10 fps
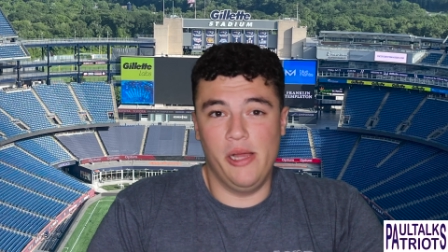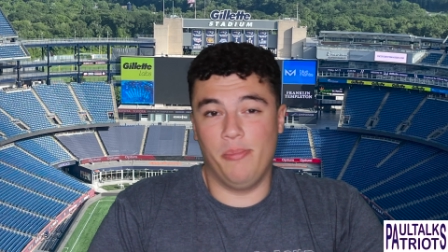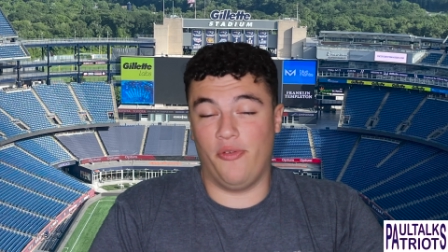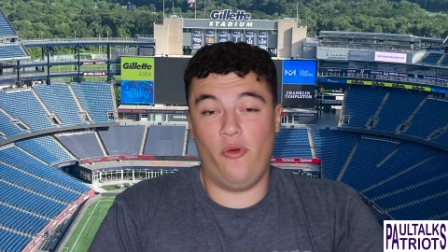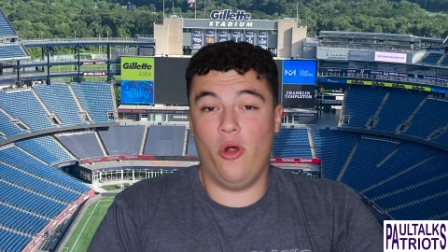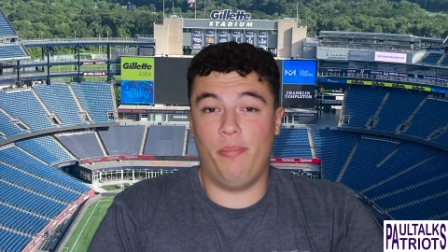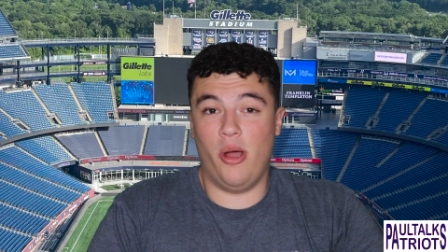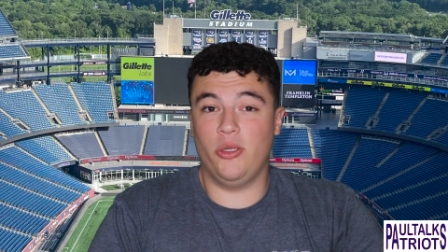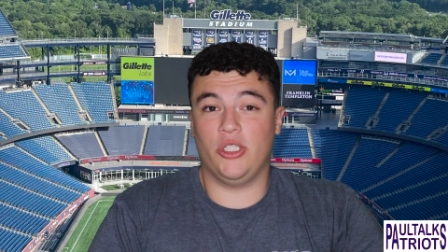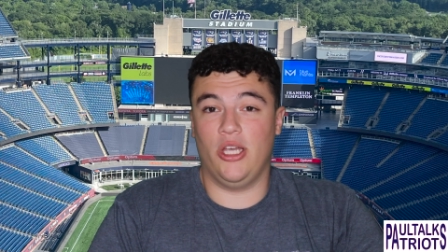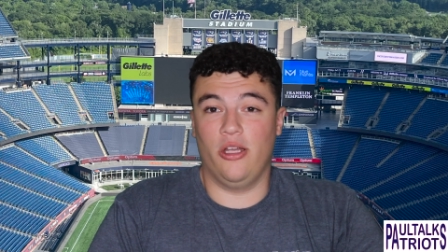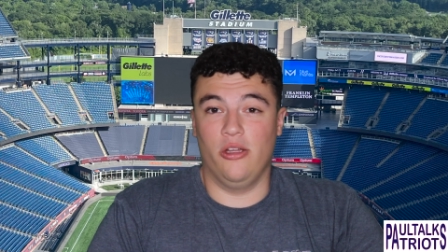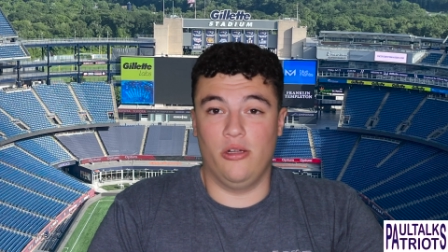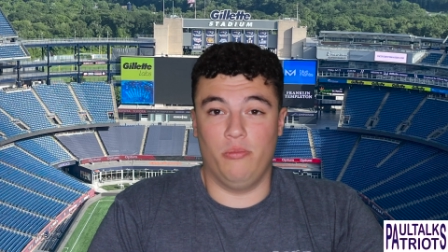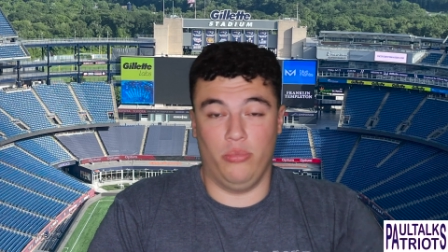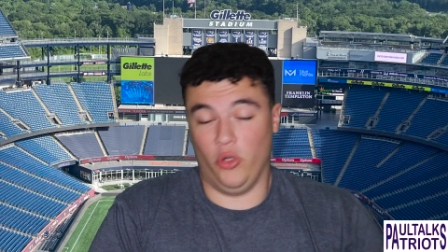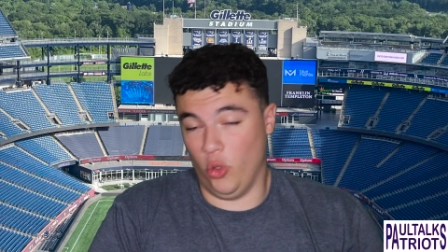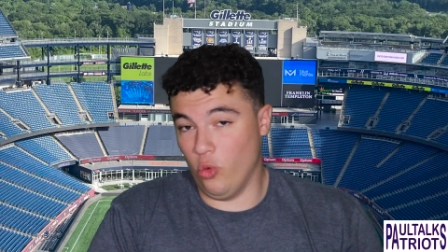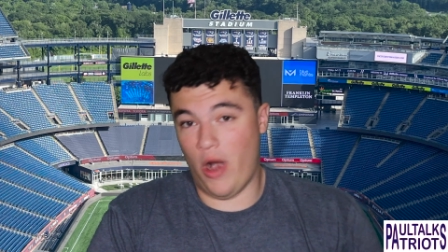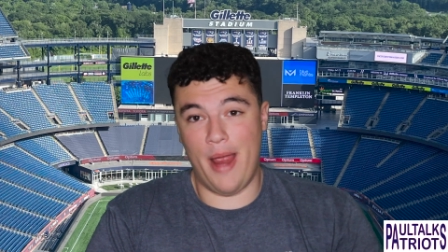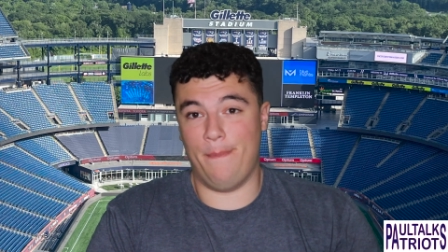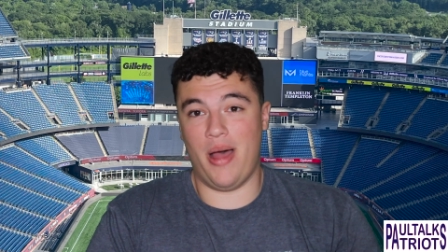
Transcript: before Bosa blew right